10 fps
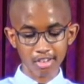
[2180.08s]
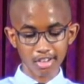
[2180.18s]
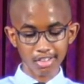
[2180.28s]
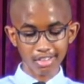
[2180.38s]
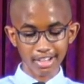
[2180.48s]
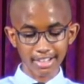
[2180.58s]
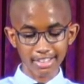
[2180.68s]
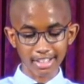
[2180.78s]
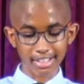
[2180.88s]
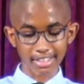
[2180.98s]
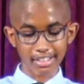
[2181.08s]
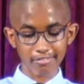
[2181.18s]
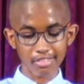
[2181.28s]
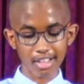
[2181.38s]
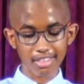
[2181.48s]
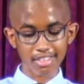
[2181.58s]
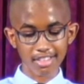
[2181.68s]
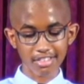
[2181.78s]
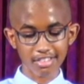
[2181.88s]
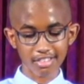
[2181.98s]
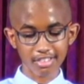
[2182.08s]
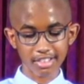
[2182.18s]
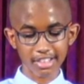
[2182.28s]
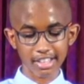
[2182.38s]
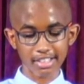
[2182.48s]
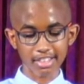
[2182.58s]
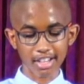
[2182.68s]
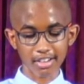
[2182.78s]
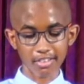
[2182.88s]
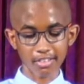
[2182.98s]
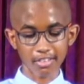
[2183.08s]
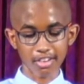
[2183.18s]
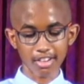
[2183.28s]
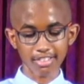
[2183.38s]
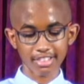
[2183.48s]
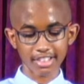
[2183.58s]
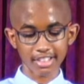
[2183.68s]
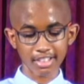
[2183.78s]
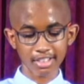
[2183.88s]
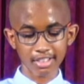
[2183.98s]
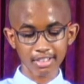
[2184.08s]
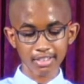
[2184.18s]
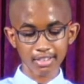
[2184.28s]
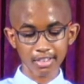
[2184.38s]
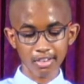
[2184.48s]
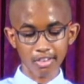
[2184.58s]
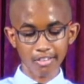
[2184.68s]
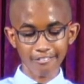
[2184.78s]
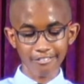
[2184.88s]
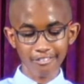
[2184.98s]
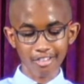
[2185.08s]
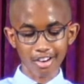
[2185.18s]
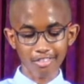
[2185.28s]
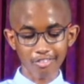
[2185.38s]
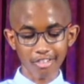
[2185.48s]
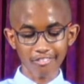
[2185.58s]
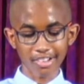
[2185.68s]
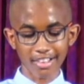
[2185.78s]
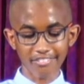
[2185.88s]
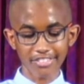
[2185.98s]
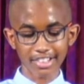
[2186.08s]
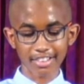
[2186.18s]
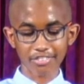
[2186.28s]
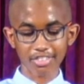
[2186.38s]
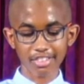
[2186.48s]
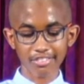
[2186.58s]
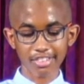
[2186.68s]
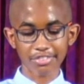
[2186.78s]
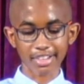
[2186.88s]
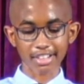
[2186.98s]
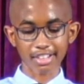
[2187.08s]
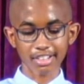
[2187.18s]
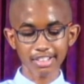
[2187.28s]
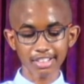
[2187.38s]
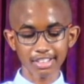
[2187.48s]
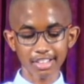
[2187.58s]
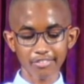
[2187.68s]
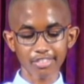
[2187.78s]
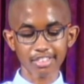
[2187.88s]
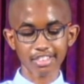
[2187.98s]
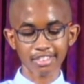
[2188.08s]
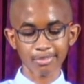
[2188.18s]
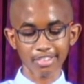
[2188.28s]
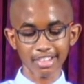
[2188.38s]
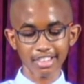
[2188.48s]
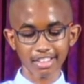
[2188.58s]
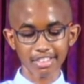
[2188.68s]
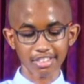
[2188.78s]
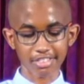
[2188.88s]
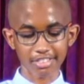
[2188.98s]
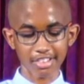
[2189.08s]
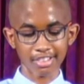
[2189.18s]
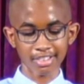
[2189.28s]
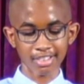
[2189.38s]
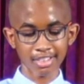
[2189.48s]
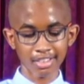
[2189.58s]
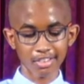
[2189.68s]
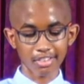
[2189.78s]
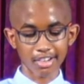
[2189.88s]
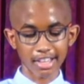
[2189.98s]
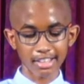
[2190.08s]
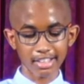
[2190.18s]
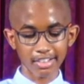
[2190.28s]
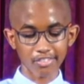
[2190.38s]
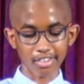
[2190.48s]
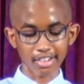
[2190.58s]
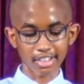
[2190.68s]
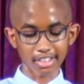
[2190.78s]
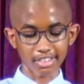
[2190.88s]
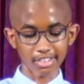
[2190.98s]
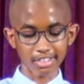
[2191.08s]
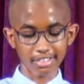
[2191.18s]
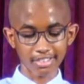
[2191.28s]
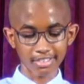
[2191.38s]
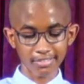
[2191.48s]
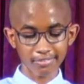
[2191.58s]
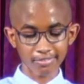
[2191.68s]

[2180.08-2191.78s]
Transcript: or online at give.centralja.org, or through our mobile pickup service by calling the numbers displayed on the screen or any of our elders.